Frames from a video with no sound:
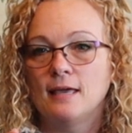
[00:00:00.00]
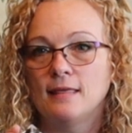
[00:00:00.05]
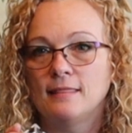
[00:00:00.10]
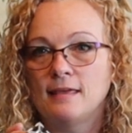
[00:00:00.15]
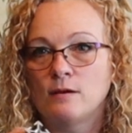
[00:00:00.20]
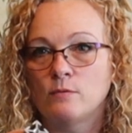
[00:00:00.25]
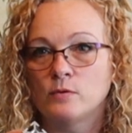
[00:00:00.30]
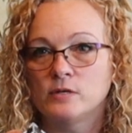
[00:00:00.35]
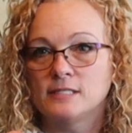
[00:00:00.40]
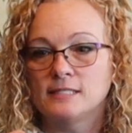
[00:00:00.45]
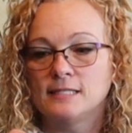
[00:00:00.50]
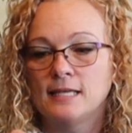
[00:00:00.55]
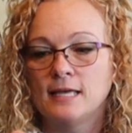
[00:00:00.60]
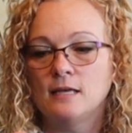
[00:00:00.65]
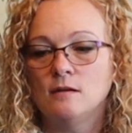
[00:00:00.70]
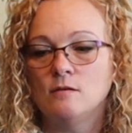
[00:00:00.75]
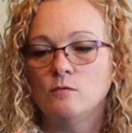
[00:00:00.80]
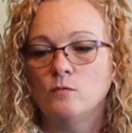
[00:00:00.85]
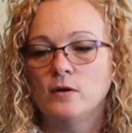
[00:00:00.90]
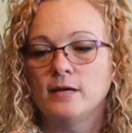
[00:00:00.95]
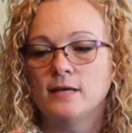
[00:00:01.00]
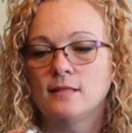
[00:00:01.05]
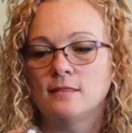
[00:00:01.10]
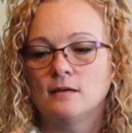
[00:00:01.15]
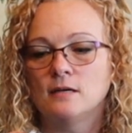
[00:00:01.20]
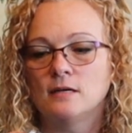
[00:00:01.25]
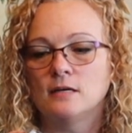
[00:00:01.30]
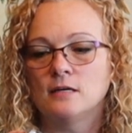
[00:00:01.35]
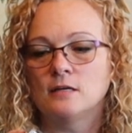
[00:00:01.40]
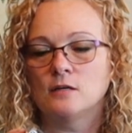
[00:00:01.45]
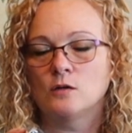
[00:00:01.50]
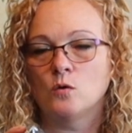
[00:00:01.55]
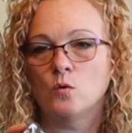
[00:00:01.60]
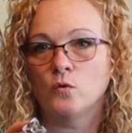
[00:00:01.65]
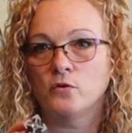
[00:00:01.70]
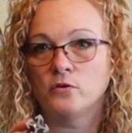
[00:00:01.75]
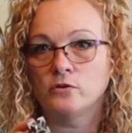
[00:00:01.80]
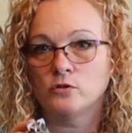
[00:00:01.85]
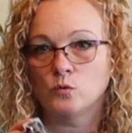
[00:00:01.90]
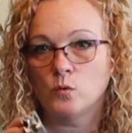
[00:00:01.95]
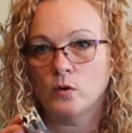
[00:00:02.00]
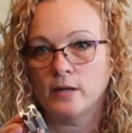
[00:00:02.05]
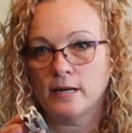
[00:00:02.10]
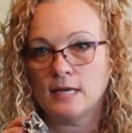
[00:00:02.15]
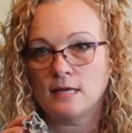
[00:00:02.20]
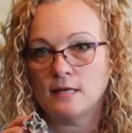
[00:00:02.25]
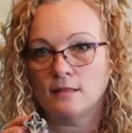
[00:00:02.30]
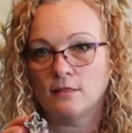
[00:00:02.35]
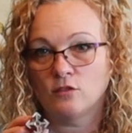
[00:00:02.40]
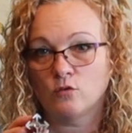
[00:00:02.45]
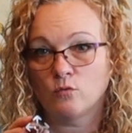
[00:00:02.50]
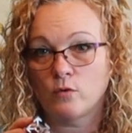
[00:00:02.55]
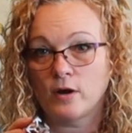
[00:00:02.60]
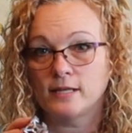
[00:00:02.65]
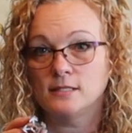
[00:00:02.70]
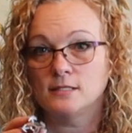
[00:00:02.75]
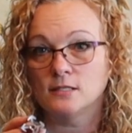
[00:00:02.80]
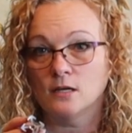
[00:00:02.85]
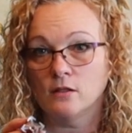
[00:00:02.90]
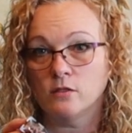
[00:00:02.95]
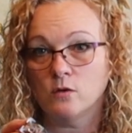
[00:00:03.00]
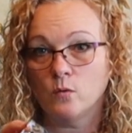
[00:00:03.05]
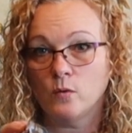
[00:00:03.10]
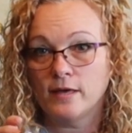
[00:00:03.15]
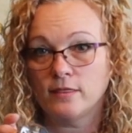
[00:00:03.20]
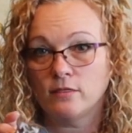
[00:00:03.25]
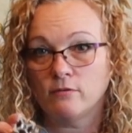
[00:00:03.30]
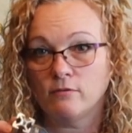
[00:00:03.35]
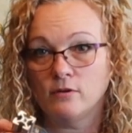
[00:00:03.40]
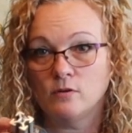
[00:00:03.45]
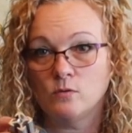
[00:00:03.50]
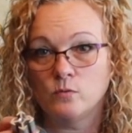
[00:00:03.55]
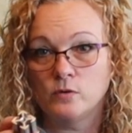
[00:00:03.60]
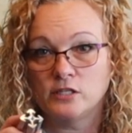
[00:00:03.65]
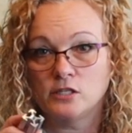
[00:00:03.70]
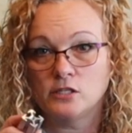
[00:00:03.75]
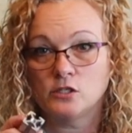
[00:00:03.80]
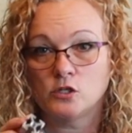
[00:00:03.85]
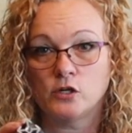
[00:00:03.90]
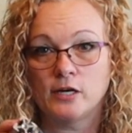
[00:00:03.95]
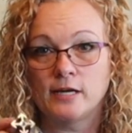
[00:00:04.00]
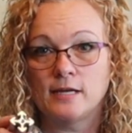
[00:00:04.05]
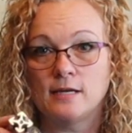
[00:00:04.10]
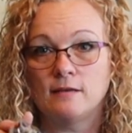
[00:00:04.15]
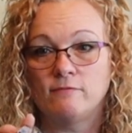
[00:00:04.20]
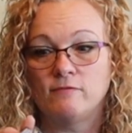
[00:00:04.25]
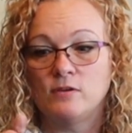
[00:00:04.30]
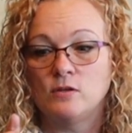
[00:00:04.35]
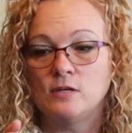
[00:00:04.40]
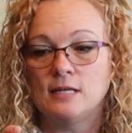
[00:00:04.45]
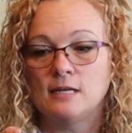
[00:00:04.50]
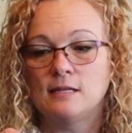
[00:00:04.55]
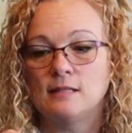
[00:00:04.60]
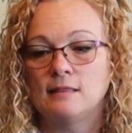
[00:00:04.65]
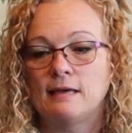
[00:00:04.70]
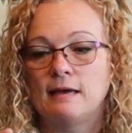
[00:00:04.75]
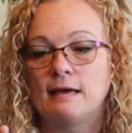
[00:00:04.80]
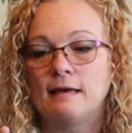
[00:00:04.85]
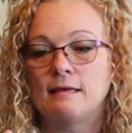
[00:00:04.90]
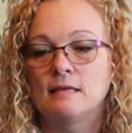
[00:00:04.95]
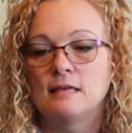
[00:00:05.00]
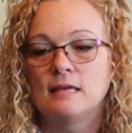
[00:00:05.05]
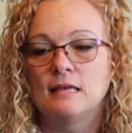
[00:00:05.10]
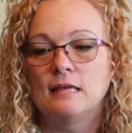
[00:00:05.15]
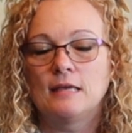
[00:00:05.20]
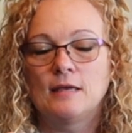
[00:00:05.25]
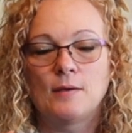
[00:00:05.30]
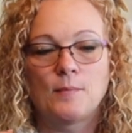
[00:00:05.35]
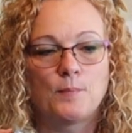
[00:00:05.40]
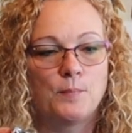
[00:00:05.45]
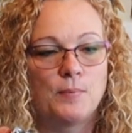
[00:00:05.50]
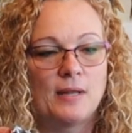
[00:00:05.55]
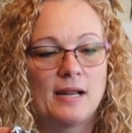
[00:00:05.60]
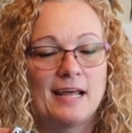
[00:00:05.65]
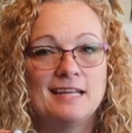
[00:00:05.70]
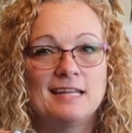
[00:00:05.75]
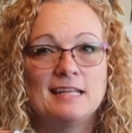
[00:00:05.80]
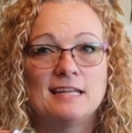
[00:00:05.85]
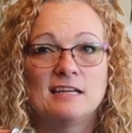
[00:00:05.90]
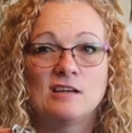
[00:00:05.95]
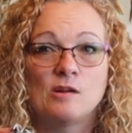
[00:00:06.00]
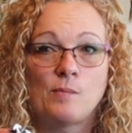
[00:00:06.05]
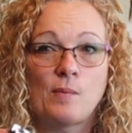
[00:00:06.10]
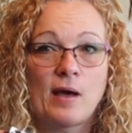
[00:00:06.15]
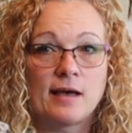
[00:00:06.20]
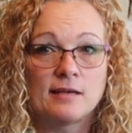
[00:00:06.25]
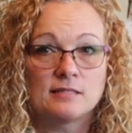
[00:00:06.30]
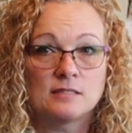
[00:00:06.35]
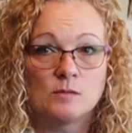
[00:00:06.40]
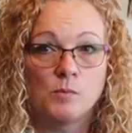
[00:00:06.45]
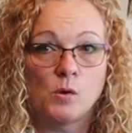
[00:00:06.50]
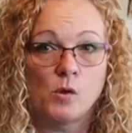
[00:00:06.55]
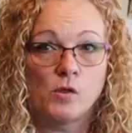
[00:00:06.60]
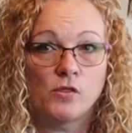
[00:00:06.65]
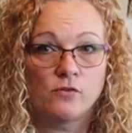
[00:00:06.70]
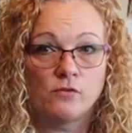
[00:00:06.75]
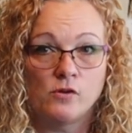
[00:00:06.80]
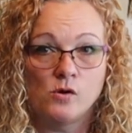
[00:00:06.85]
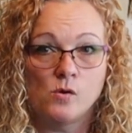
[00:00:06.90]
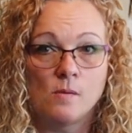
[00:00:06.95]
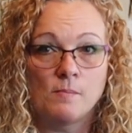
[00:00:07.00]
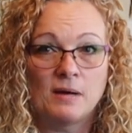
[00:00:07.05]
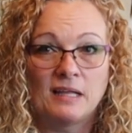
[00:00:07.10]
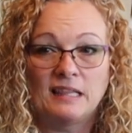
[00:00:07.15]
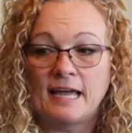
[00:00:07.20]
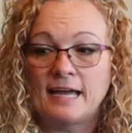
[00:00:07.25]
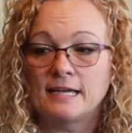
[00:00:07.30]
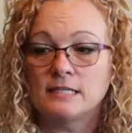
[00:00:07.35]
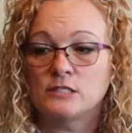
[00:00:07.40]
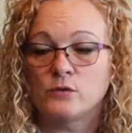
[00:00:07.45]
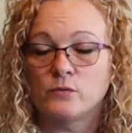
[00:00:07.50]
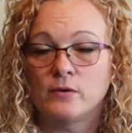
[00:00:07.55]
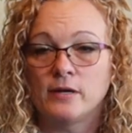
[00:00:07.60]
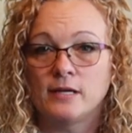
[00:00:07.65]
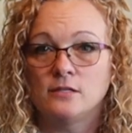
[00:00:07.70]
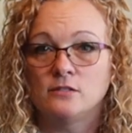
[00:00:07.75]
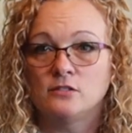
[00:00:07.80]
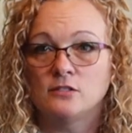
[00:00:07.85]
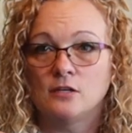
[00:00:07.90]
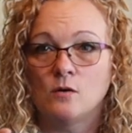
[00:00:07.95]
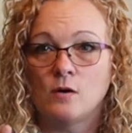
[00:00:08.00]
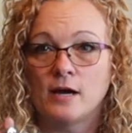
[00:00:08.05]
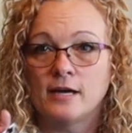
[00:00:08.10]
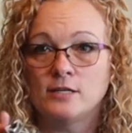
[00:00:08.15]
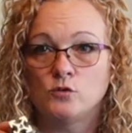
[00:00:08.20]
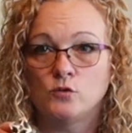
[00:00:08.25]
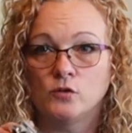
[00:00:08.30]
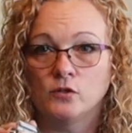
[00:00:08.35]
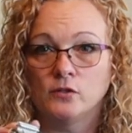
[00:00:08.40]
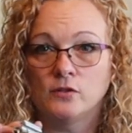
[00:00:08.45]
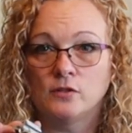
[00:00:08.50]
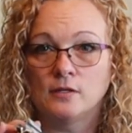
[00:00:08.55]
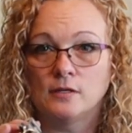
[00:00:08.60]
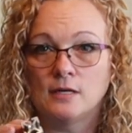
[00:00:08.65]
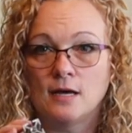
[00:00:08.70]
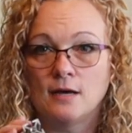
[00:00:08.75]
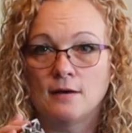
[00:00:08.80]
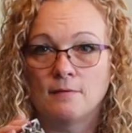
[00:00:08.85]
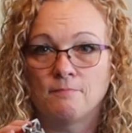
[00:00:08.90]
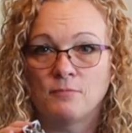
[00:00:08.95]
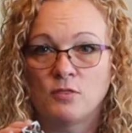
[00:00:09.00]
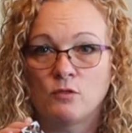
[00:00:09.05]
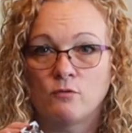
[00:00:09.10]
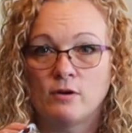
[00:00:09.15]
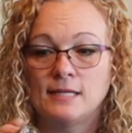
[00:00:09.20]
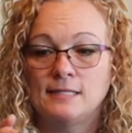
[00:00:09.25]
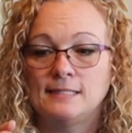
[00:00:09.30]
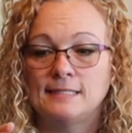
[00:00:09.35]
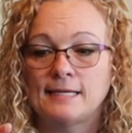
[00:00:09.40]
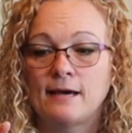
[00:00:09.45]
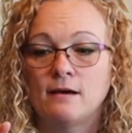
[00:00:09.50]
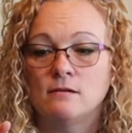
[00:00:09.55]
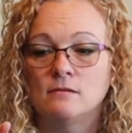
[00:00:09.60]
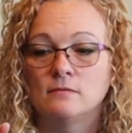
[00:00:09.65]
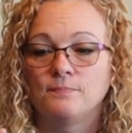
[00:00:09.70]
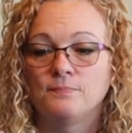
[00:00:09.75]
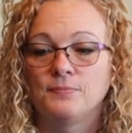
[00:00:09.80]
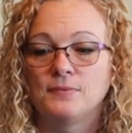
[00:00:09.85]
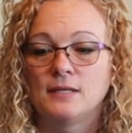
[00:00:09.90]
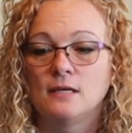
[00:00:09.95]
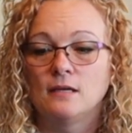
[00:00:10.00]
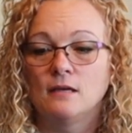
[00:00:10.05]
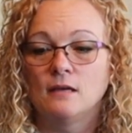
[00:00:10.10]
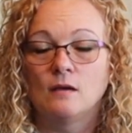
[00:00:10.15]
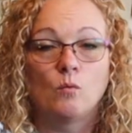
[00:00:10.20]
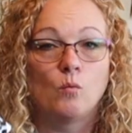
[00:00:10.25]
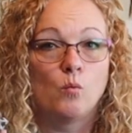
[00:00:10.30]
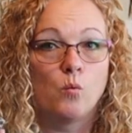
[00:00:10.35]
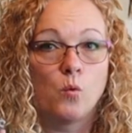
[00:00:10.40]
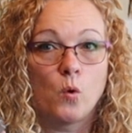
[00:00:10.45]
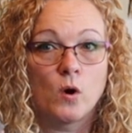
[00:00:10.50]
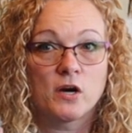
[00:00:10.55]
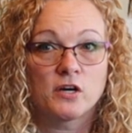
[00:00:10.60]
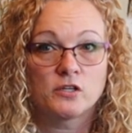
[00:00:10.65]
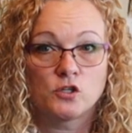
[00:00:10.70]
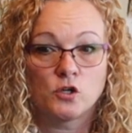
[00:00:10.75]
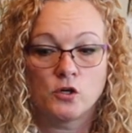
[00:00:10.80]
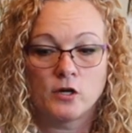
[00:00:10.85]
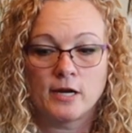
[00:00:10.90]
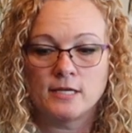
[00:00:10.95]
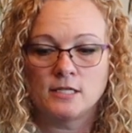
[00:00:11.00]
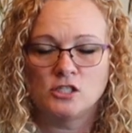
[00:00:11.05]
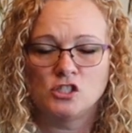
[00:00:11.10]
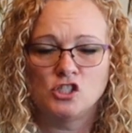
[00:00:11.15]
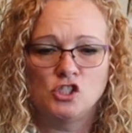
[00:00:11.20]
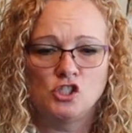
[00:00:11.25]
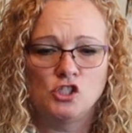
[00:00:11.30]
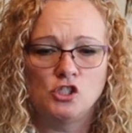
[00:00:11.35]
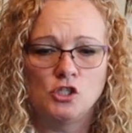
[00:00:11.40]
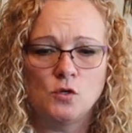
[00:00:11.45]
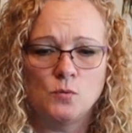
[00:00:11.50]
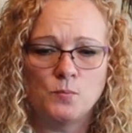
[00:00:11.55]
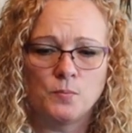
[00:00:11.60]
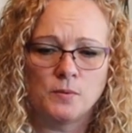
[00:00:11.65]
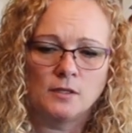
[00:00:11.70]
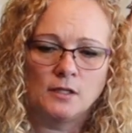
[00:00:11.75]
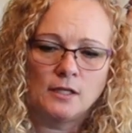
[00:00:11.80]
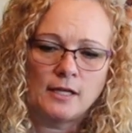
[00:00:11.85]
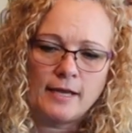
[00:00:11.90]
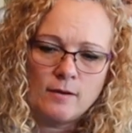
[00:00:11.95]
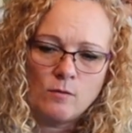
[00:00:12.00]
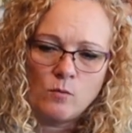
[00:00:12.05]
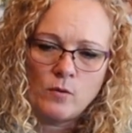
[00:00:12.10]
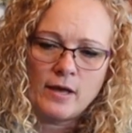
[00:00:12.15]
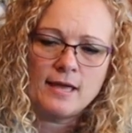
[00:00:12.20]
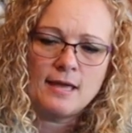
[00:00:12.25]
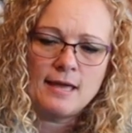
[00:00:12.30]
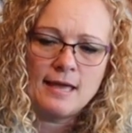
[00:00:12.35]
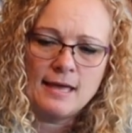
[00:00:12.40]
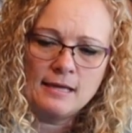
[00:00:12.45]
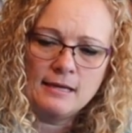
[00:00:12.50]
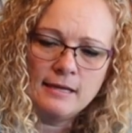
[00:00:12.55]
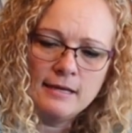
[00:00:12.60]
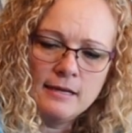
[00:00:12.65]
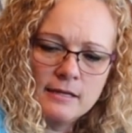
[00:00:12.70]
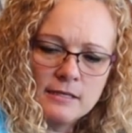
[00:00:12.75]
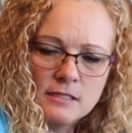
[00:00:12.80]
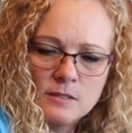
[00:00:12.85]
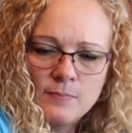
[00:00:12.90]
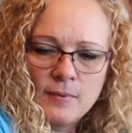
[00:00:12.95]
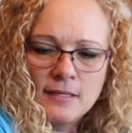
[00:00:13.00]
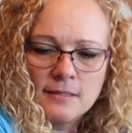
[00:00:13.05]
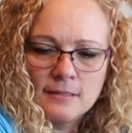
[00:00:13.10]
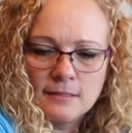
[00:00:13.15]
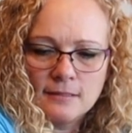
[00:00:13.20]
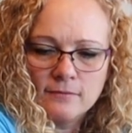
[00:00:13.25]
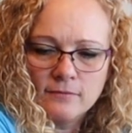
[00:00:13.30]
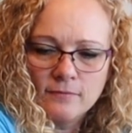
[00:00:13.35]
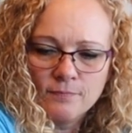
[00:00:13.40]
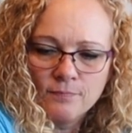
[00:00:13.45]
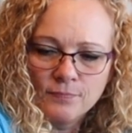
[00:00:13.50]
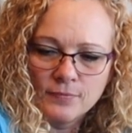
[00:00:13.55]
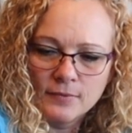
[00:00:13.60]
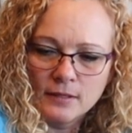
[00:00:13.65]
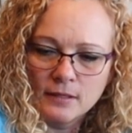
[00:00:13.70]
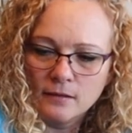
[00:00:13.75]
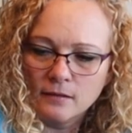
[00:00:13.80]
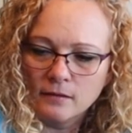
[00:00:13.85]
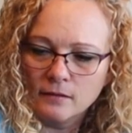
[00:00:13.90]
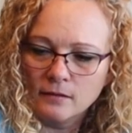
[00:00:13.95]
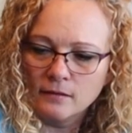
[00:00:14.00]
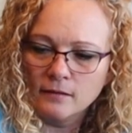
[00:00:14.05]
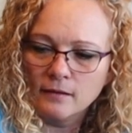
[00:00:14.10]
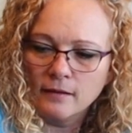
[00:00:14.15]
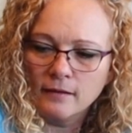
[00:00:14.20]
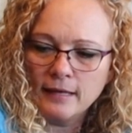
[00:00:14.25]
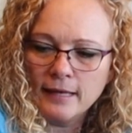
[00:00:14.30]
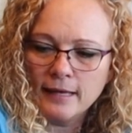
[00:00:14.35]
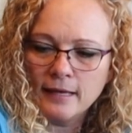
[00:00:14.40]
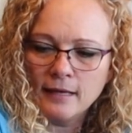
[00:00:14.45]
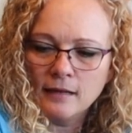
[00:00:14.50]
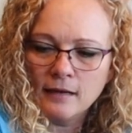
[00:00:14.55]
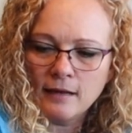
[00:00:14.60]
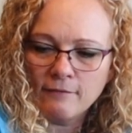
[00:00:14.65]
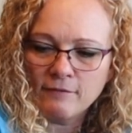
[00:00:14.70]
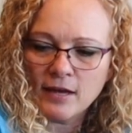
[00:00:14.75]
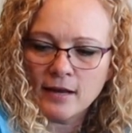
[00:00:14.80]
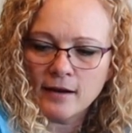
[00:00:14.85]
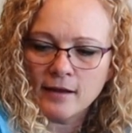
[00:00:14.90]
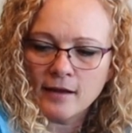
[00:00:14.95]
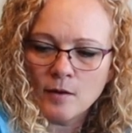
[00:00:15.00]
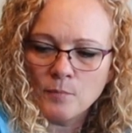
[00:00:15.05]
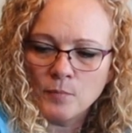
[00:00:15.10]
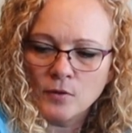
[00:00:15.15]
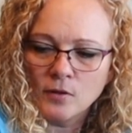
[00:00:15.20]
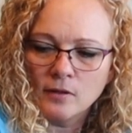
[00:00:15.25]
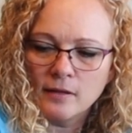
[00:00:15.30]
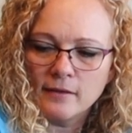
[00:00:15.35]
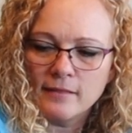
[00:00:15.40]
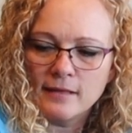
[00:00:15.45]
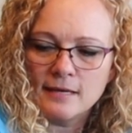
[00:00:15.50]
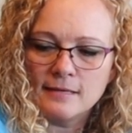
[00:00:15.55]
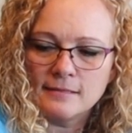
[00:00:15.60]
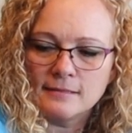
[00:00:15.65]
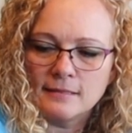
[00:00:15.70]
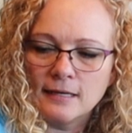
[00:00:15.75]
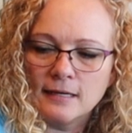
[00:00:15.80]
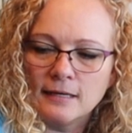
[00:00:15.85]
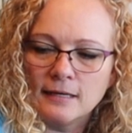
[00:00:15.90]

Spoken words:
They were sent with a 1/4-20 threads all the way through, which is great if you needed that. But I needed to pass a bolt through on my last rig, so I drilled the threads out. Works great, super lightweight and inexpensive. And I've got a couple of these